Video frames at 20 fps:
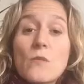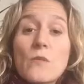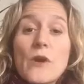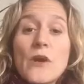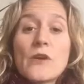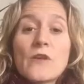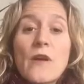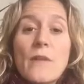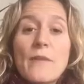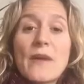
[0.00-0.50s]
and
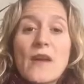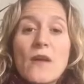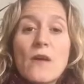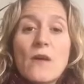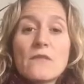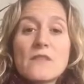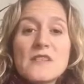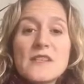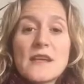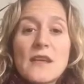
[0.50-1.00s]
programming
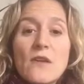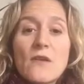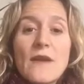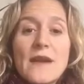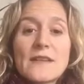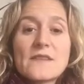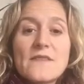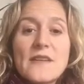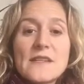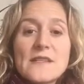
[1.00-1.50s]
our reticular
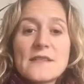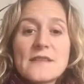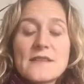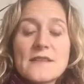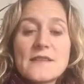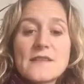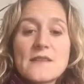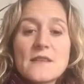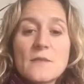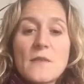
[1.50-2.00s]
activating
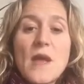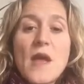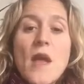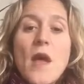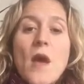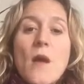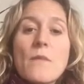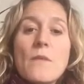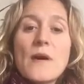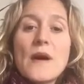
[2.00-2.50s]
system.
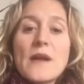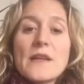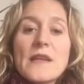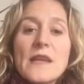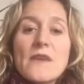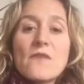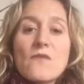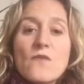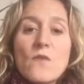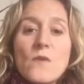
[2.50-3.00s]
But
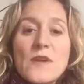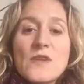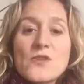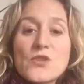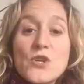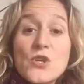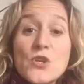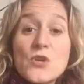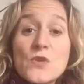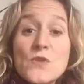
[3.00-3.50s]
if we
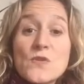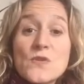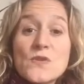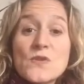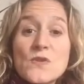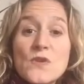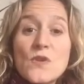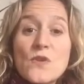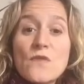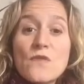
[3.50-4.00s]
choose
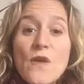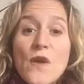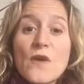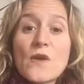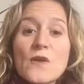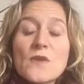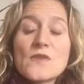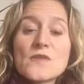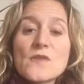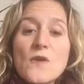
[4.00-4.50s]
to
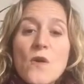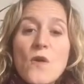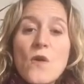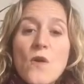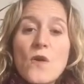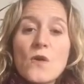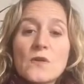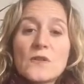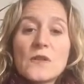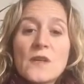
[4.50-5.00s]
focus
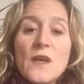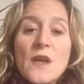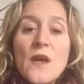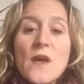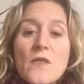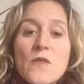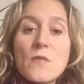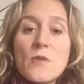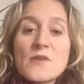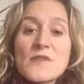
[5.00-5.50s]
on
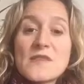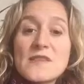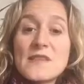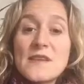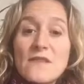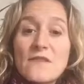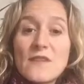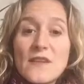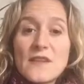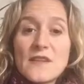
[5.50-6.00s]
the
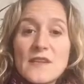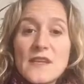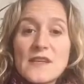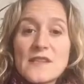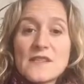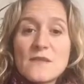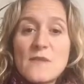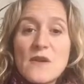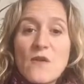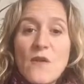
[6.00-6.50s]
positive and
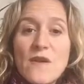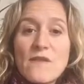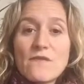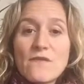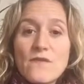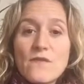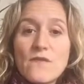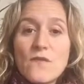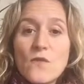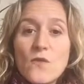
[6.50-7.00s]
things to be
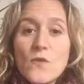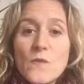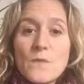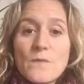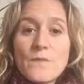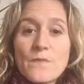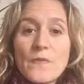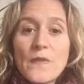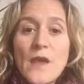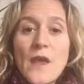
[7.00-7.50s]
grateful for,
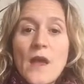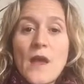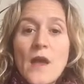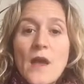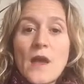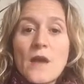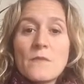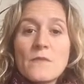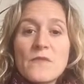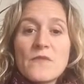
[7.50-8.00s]

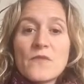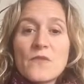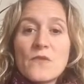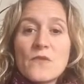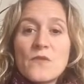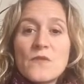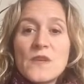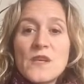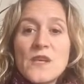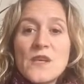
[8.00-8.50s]

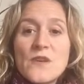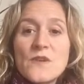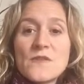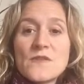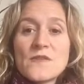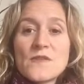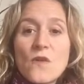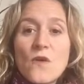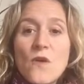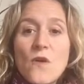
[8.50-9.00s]
through the
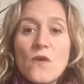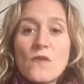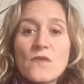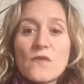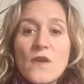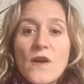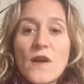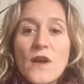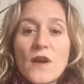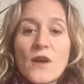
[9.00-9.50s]
use
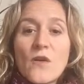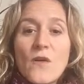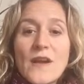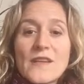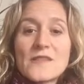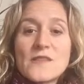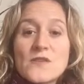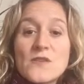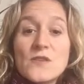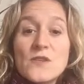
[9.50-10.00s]
of a
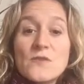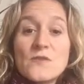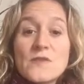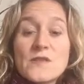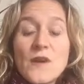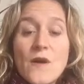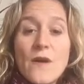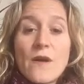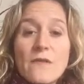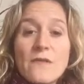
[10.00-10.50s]
gratitude
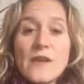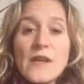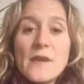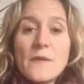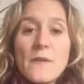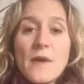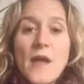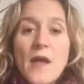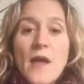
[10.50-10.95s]
diary,